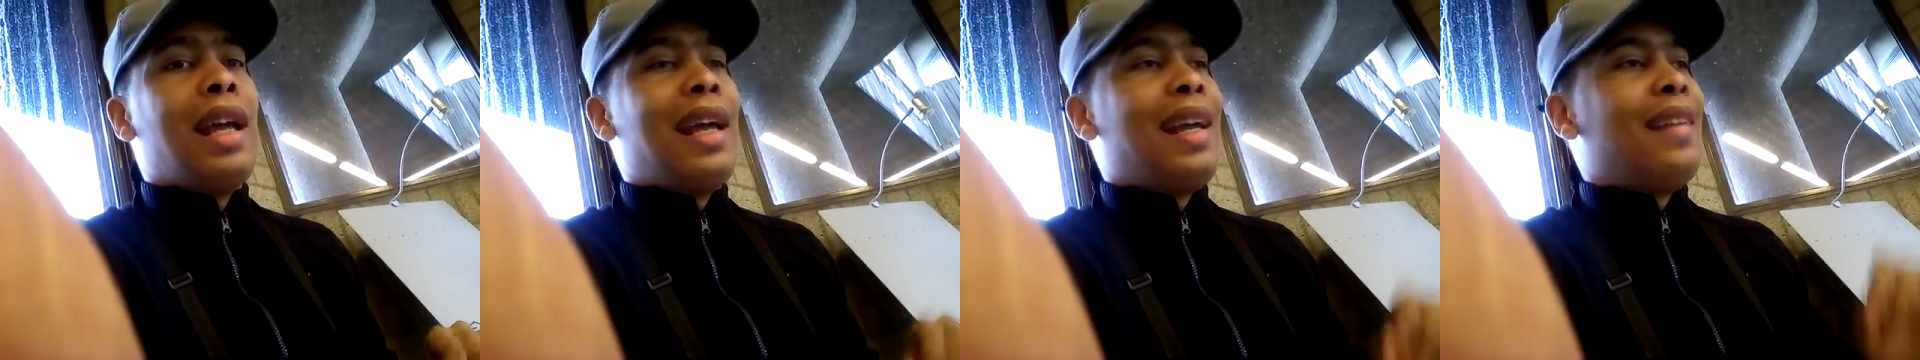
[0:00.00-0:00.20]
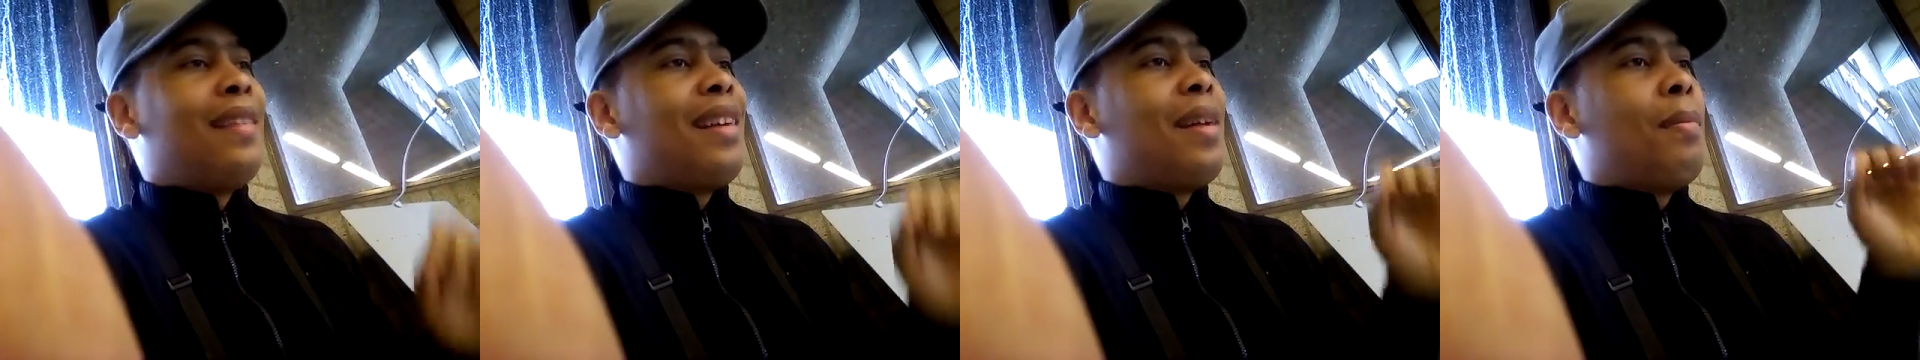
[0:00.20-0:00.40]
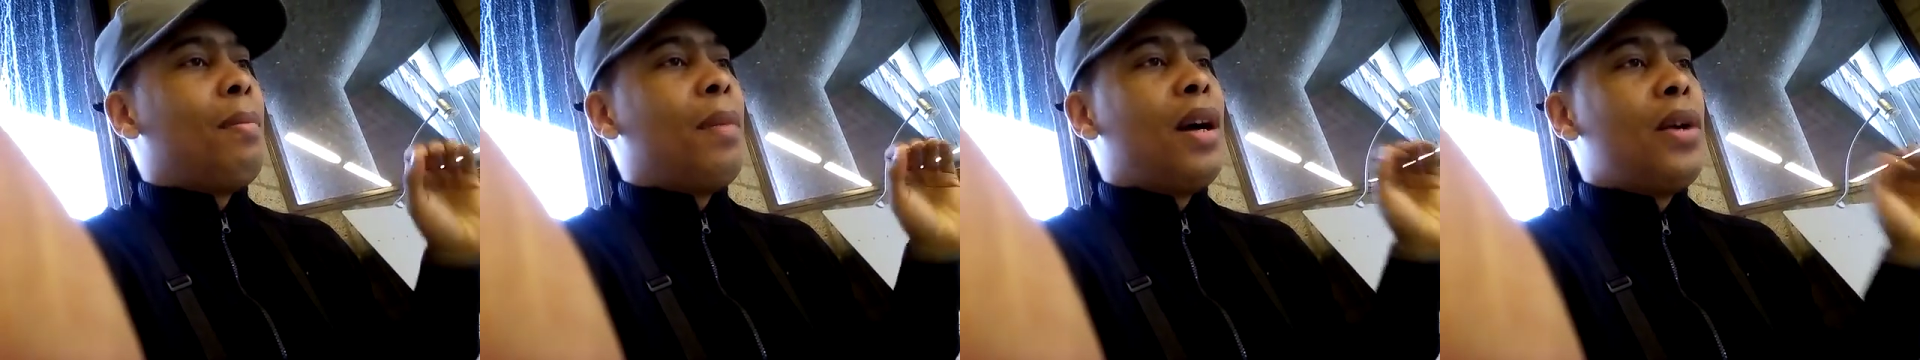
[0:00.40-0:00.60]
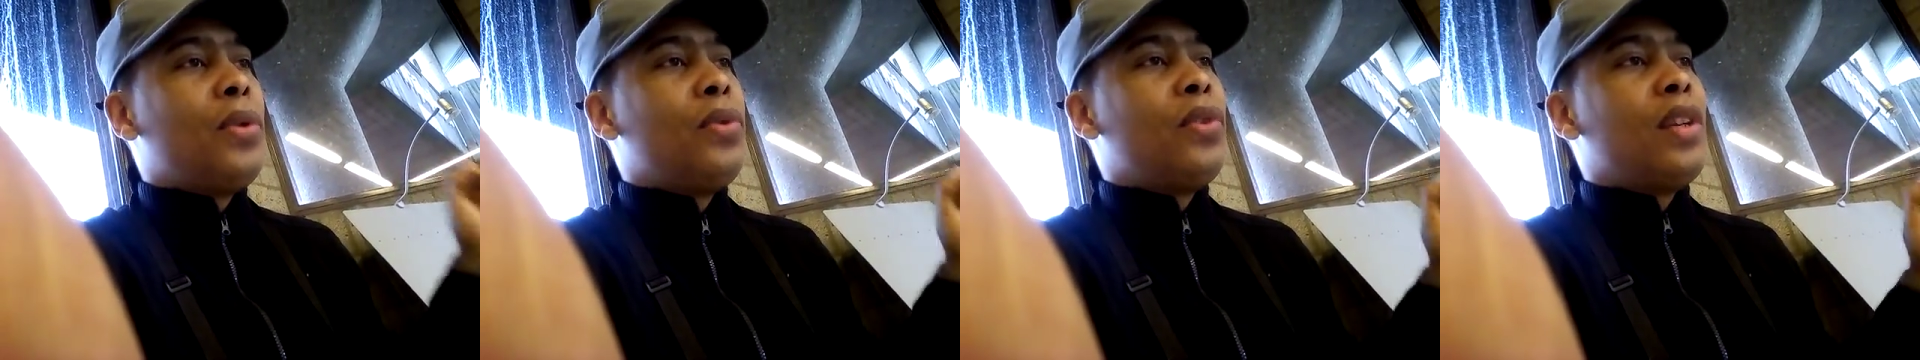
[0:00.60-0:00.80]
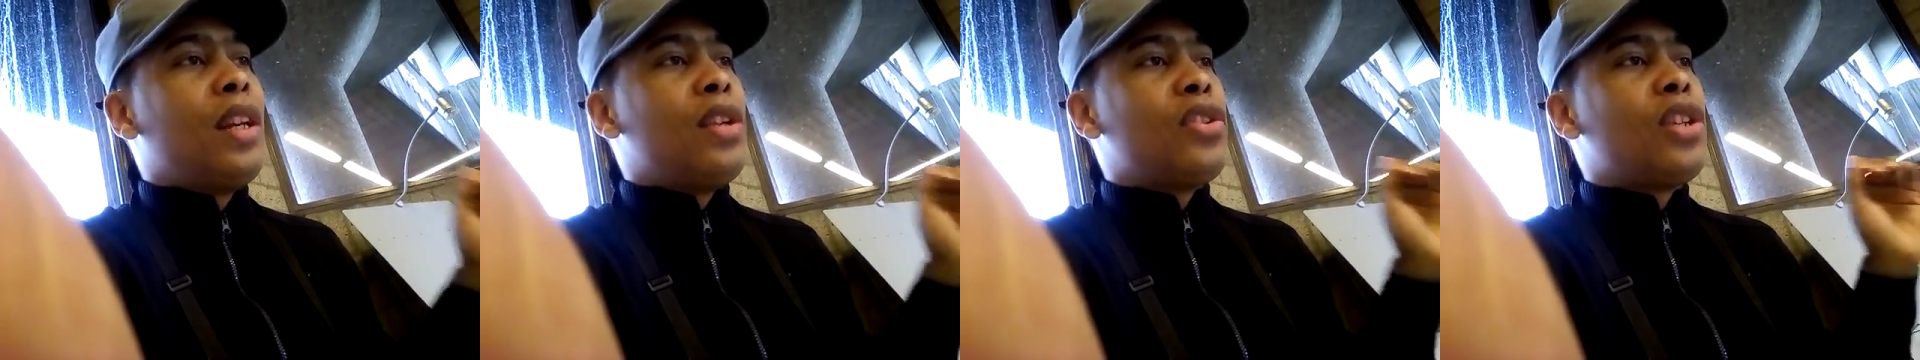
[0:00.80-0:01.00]
And a
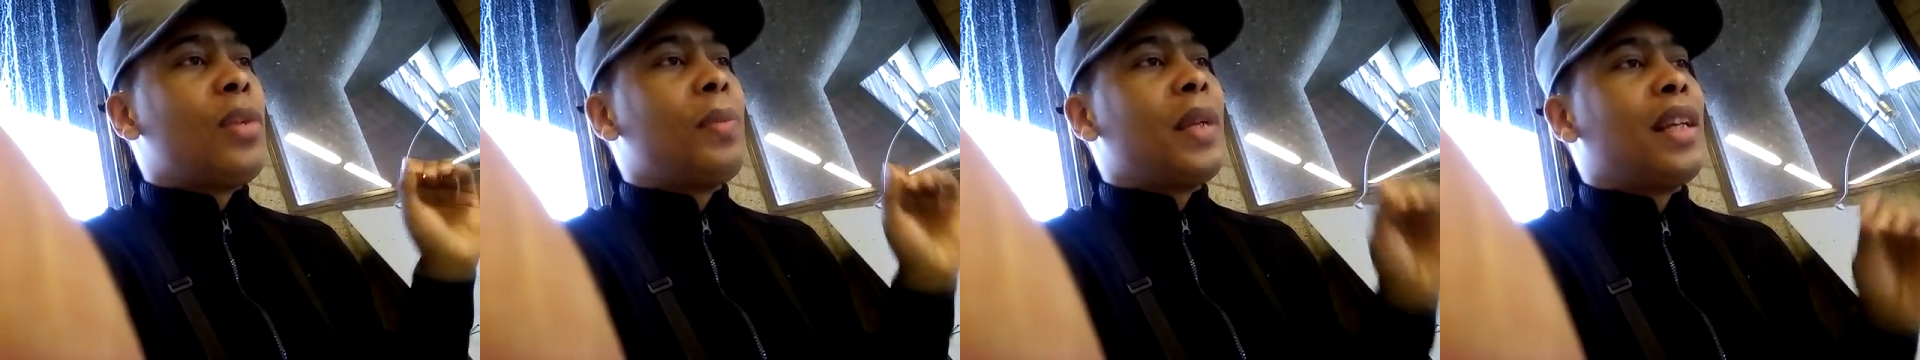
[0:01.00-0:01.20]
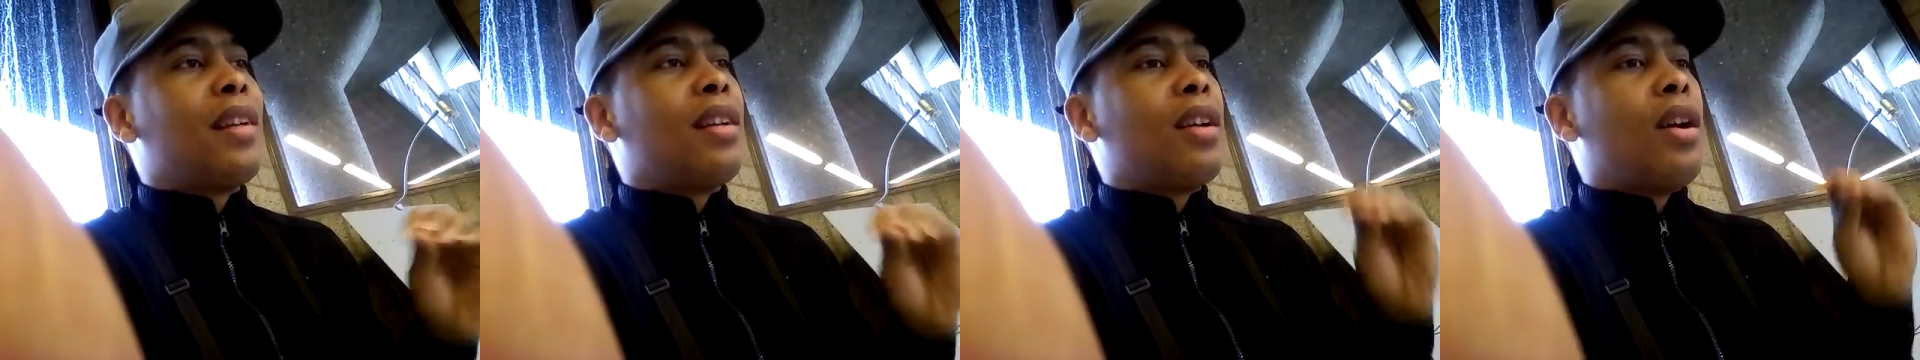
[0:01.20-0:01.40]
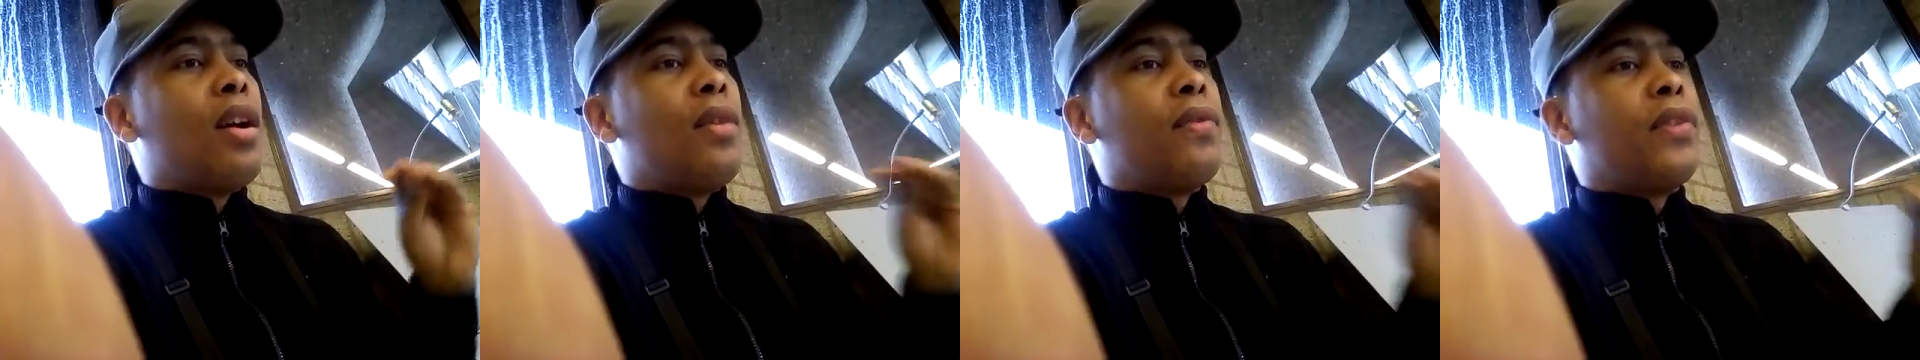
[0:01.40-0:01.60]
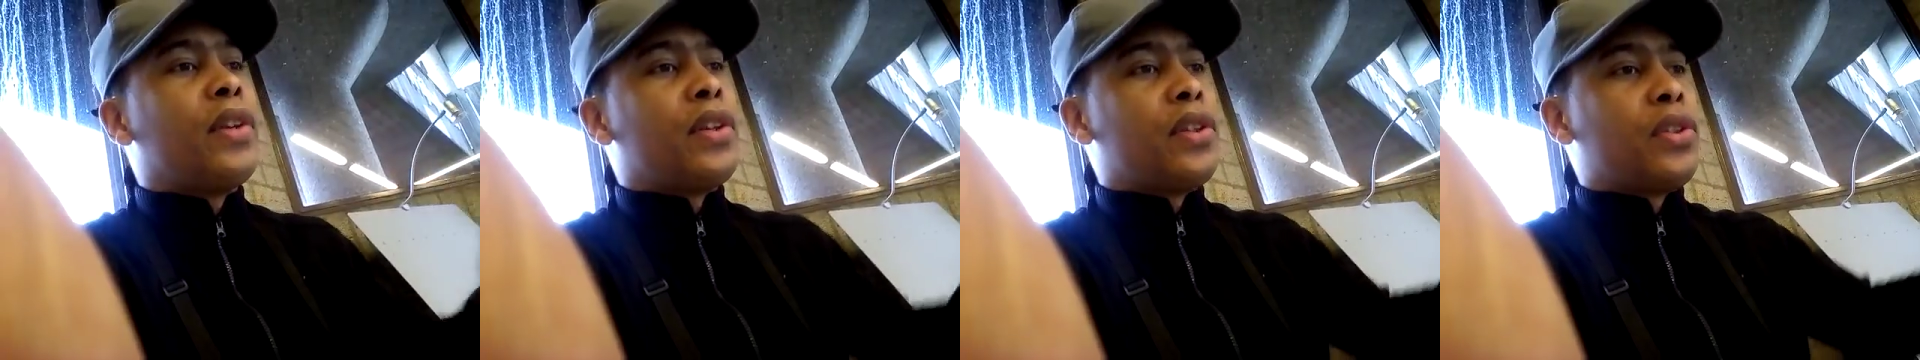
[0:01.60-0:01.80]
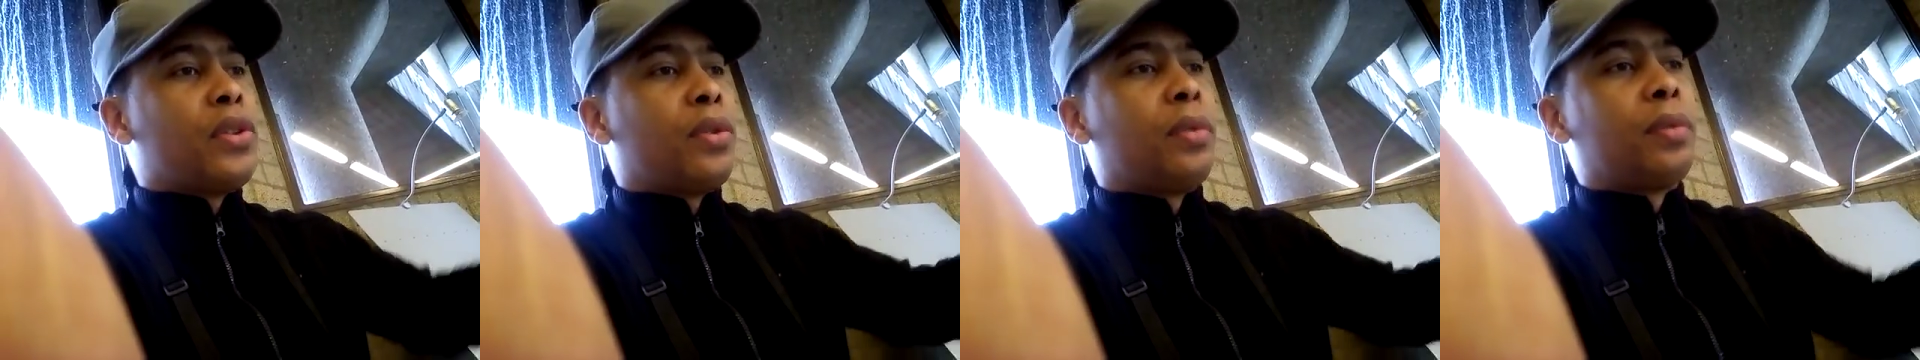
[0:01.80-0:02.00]
mountain is something that
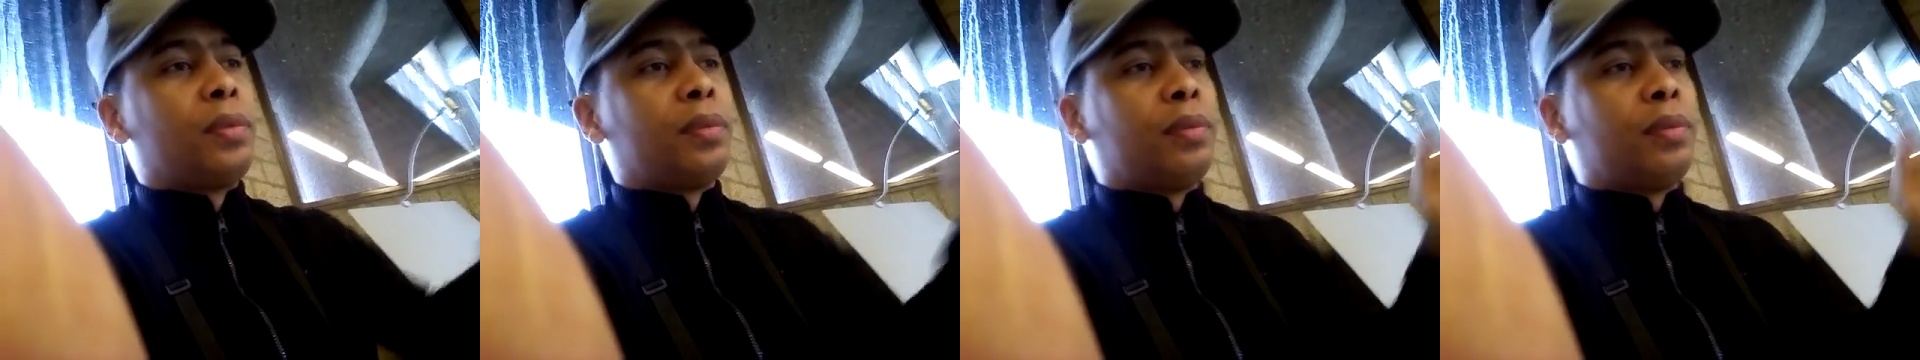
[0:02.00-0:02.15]
covers